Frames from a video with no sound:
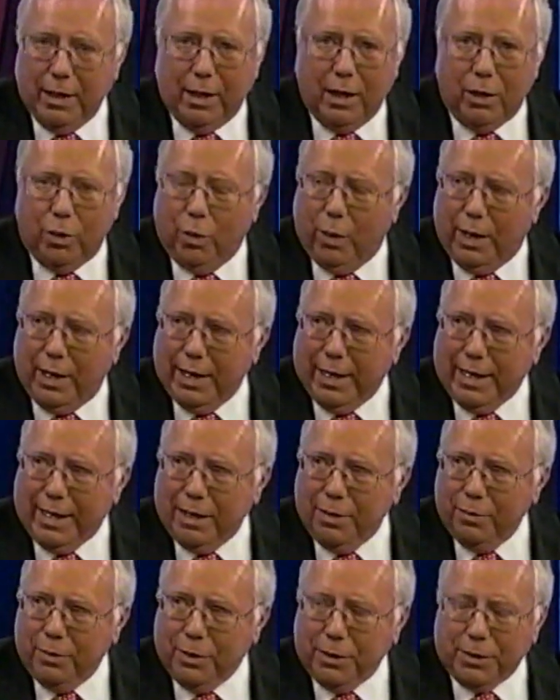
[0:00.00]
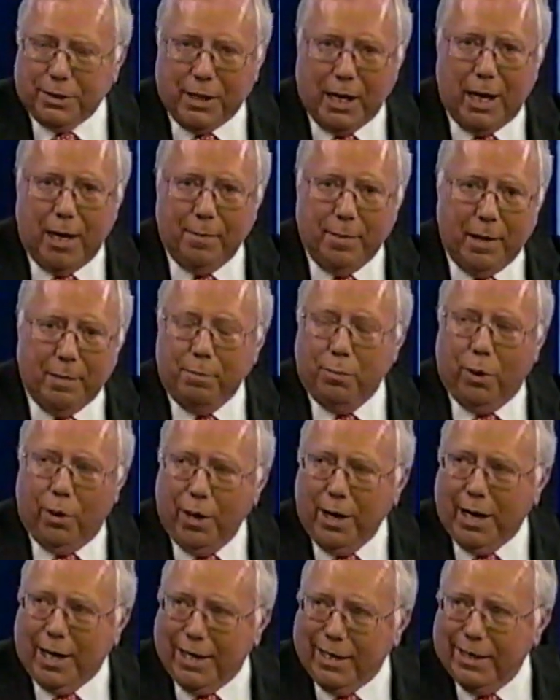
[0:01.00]
Hawaii. It was Tom
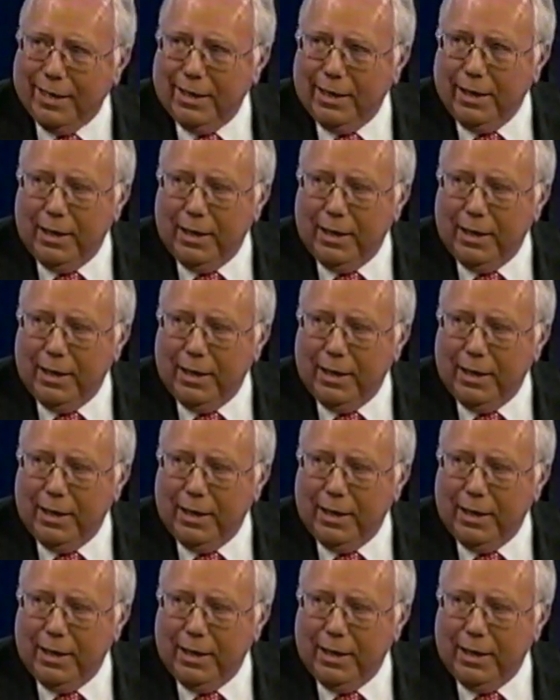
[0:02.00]
Mboya.